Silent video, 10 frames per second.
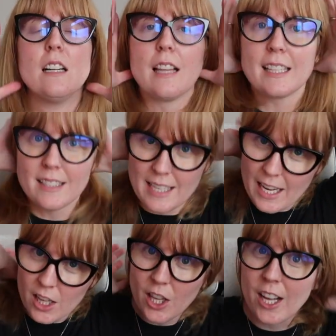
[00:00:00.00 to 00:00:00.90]
let's take
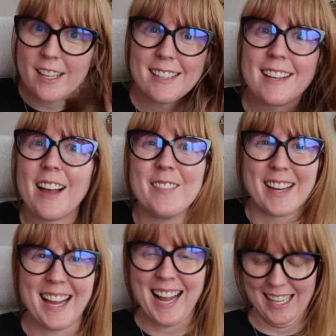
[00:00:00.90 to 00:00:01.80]
a look at
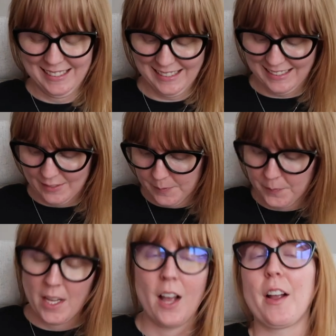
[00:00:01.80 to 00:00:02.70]
what I got. Mm.
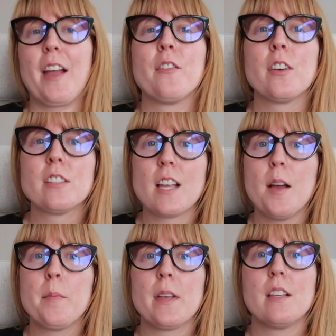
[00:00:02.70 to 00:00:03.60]
Okay, first
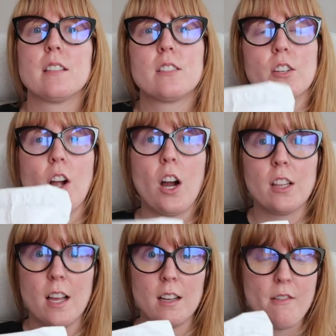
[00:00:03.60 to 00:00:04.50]
up is
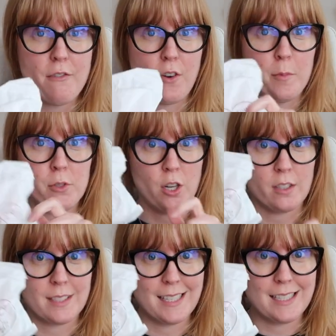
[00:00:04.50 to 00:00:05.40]
Carla from
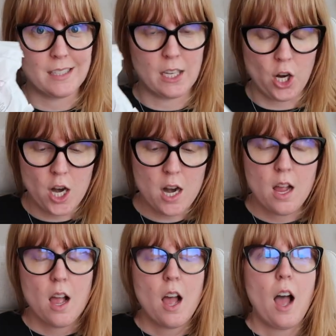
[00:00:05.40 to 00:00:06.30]
Shark City Slicker.
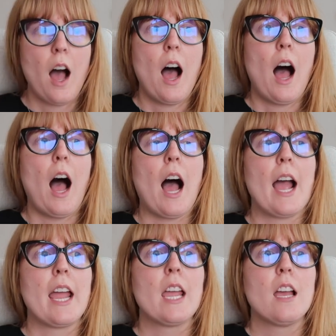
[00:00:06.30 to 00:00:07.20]

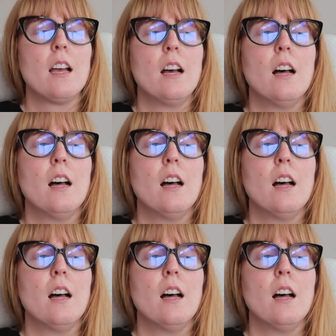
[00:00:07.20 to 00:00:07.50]
I